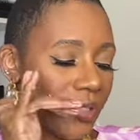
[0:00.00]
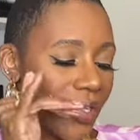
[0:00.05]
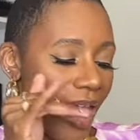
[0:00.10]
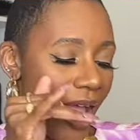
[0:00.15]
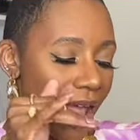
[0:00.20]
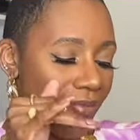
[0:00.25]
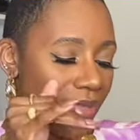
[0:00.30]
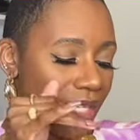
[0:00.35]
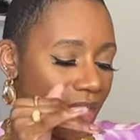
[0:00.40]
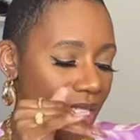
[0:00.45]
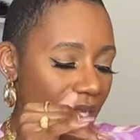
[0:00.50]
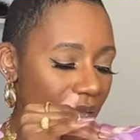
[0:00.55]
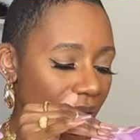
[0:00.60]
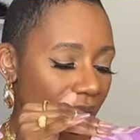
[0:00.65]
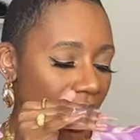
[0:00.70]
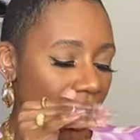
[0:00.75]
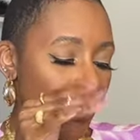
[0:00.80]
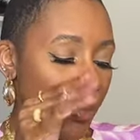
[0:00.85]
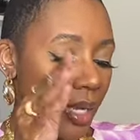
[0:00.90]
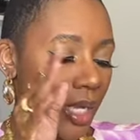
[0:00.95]
have the
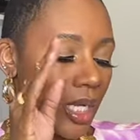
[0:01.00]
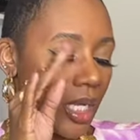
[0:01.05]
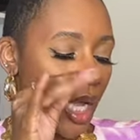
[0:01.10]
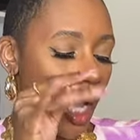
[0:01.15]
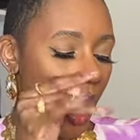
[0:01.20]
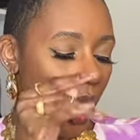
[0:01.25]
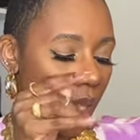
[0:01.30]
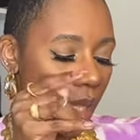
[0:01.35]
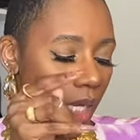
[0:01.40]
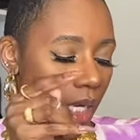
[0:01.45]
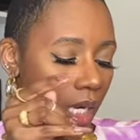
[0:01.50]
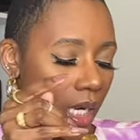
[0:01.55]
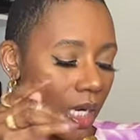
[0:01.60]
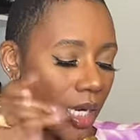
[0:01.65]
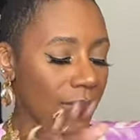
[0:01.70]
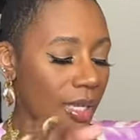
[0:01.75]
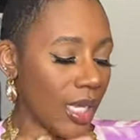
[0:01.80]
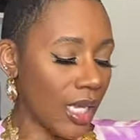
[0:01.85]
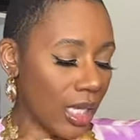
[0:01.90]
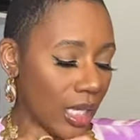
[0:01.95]
same color
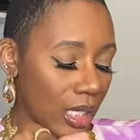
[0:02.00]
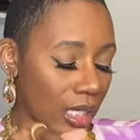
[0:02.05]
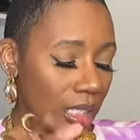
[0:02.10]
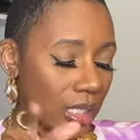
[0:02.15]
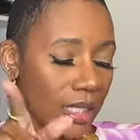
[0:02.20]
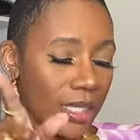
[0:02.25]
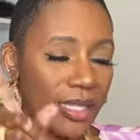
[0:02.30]
ink